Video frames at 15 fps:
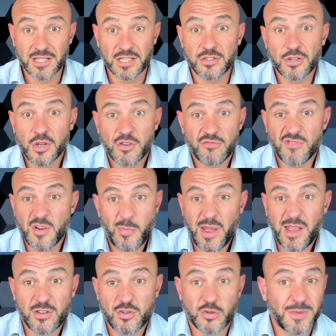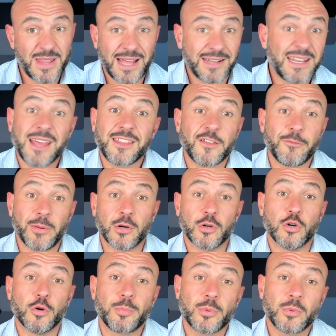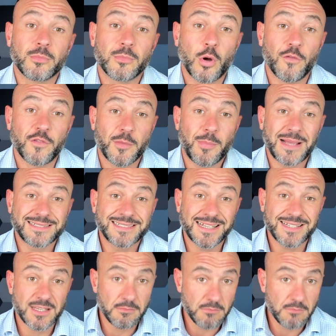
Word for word: is repaying some of that debt they've built up over the past 18